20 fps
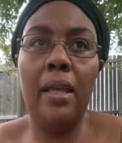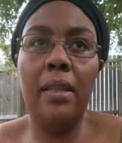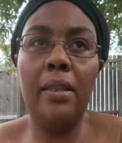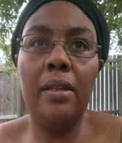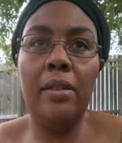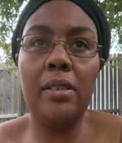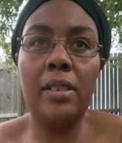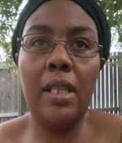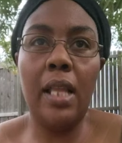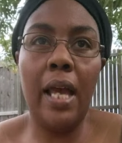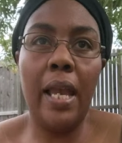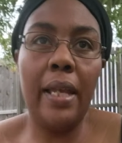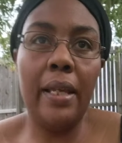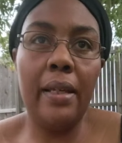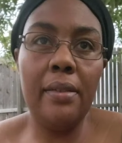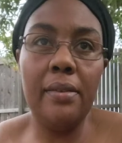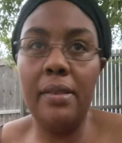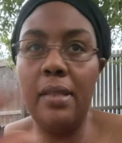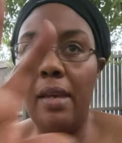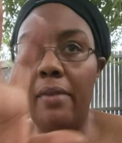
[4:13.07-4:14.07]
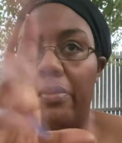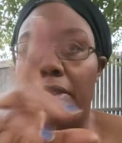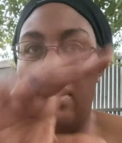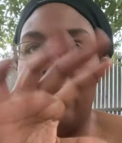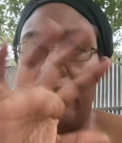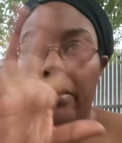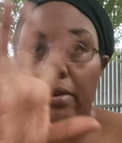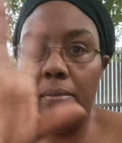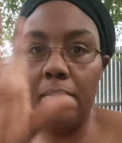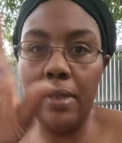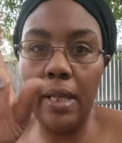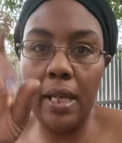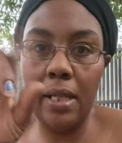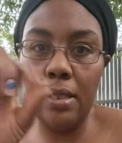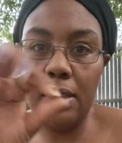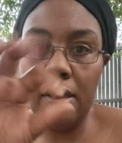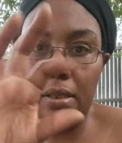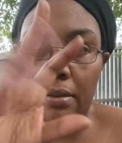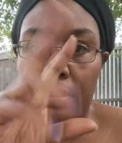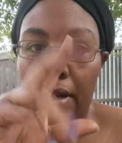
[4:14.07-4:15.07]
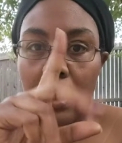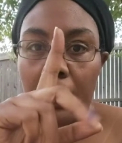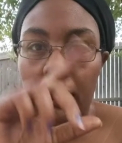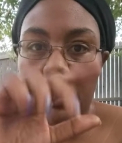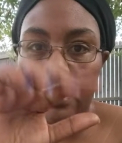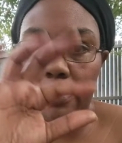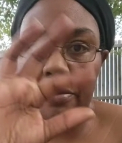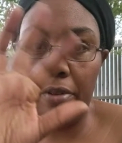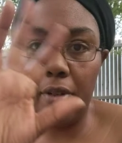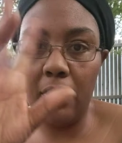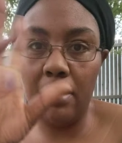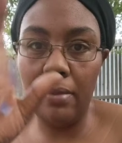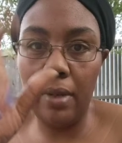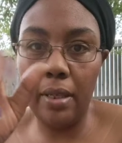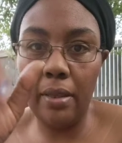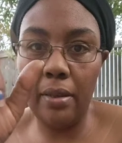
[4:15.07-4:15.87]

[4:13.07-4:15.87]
and there's like seven of them dancing around in front of me.